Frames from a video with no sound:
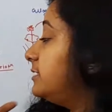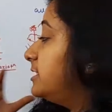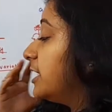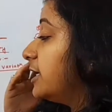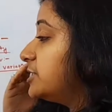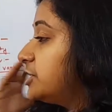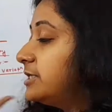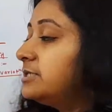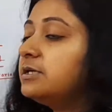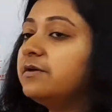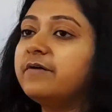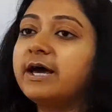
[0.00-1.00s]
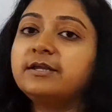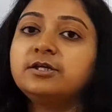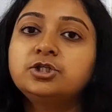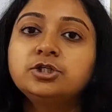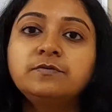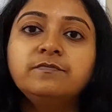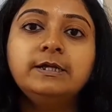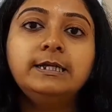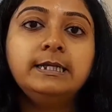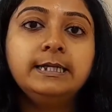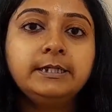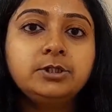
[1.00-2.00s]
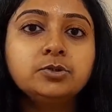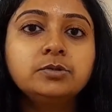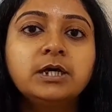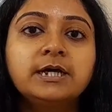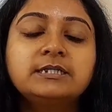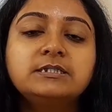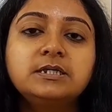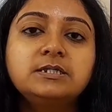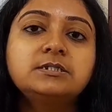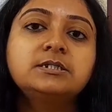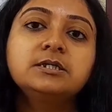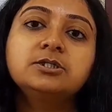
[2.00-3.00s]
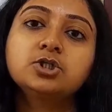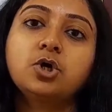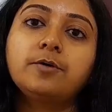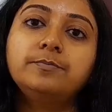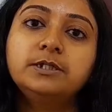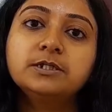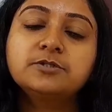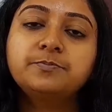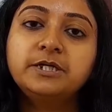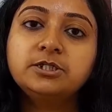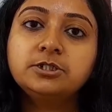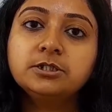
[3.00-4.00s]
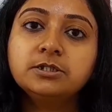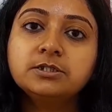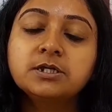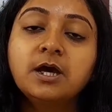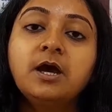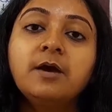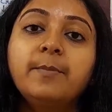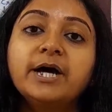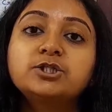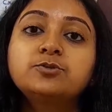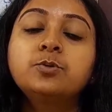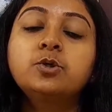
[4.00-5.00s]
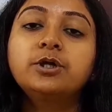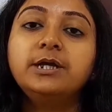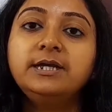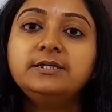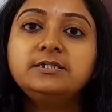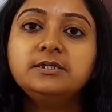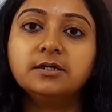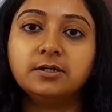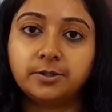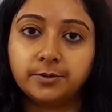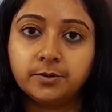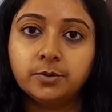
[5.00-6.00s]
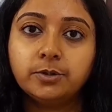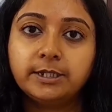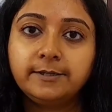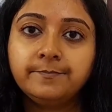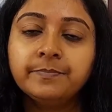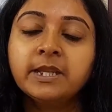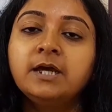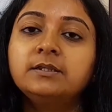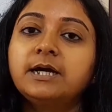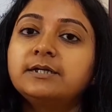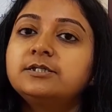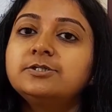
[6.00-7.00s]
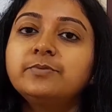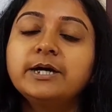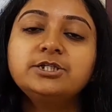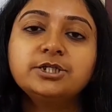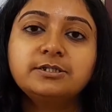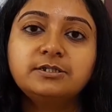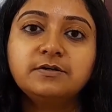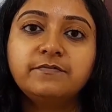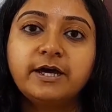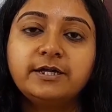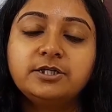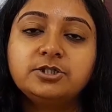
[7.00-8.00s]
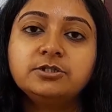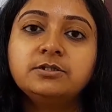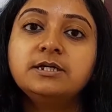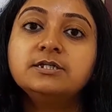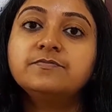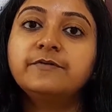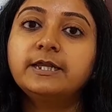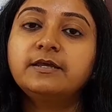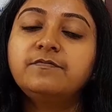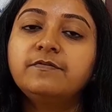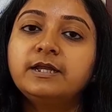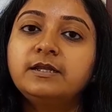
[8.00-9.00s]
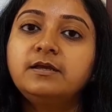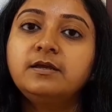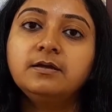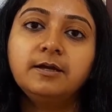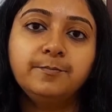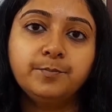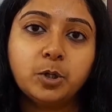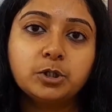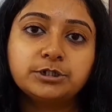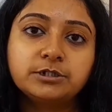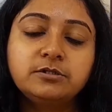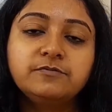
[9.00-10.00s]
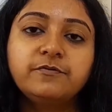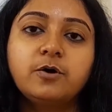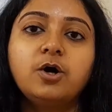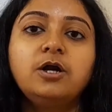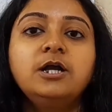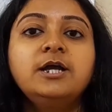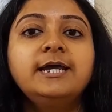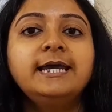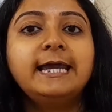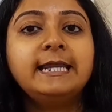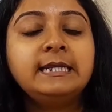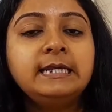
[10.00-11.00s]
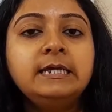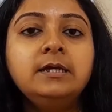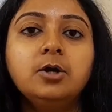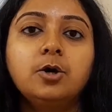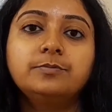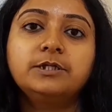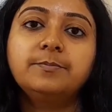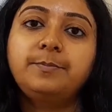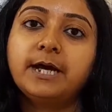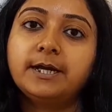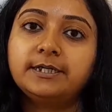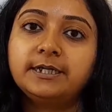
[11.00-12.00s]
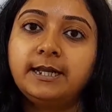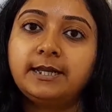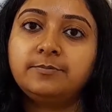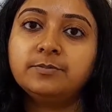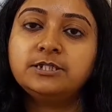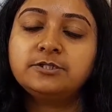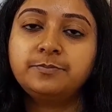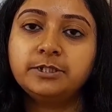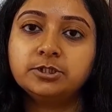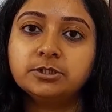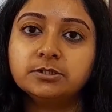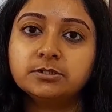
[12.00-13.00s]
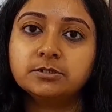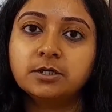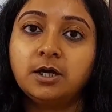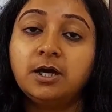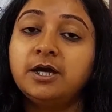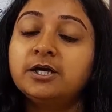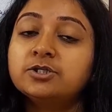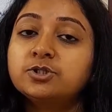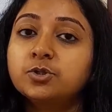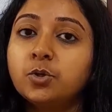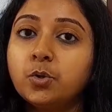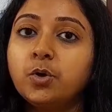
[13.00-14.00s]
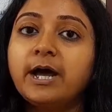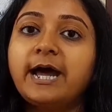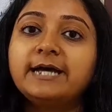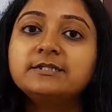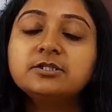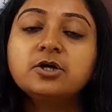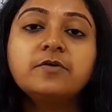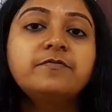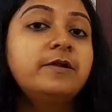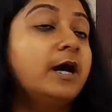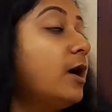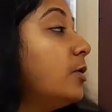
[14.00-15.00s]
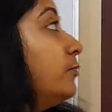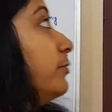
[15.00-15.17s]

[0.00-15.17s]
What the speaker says: the genetic variation will lead to the existence of the species much more easier. Okay, that is why genetic variation is very important for any of the plant and animal species. So as of now,